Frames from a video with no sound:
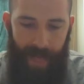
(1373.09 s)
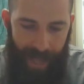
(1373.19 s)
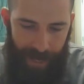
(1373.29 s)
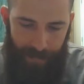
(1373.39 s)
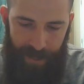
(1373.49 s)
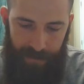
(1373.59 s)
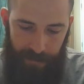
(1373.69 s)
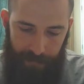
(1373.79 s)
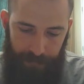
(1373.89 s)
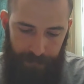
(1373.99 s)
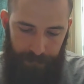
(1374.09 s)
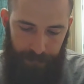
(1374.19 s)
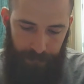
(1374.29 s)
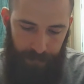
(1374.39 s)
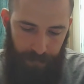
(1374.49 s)
enemies.
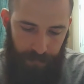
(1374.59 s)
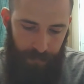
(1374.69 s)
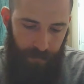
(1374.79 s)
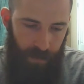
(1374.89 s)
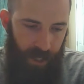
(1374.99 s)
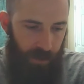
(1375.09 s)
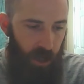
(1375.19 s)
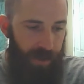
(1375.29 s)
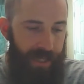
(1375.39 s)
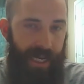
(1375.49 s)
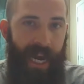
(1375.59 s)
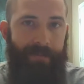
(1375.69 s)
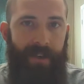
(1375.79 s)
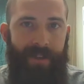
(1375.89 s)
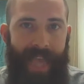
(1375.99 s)
Now, during the
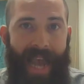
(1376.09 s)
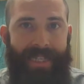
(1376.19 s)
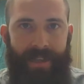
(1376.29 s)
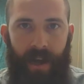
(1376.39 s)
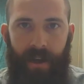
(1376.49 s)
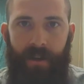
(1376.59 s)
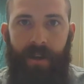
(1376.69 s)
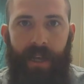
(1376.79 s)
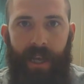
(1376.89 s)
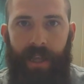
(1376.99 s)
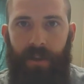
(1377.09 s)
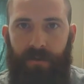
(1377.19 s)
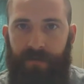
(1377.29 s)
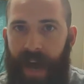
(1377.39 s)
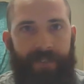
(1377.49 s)
times of his exile, in
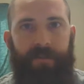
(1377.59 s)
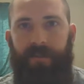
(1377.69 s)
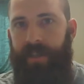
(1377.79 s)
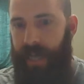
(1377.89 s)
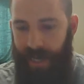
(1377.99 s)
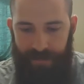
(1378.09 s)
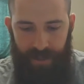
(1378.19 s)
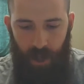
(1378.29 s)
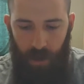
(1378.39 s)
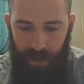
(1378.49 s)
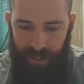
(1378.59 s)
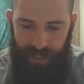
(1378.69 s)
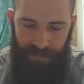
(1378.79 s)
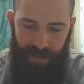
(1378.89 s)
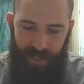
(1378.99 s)
those 5 different times, totaling
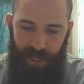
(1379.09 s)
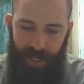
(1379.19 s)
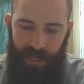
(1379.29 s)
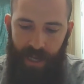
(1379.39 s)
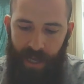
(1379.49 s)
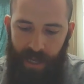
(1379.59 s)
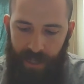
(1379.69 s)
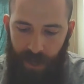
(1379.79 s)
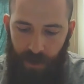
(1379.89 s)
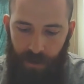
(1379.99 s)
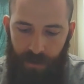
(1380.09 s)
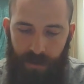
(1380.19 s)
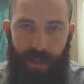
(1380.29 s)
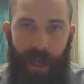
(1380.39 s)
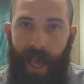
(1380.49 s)
17
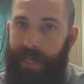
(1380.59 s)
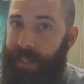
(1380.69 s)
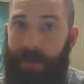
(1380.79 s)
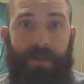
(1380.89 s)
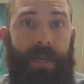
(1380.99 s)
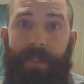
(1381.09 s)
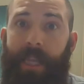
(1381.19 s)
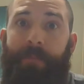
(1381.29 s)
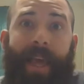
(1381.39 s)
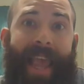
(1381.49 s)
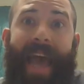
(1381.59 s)
years, it sometimes seemed like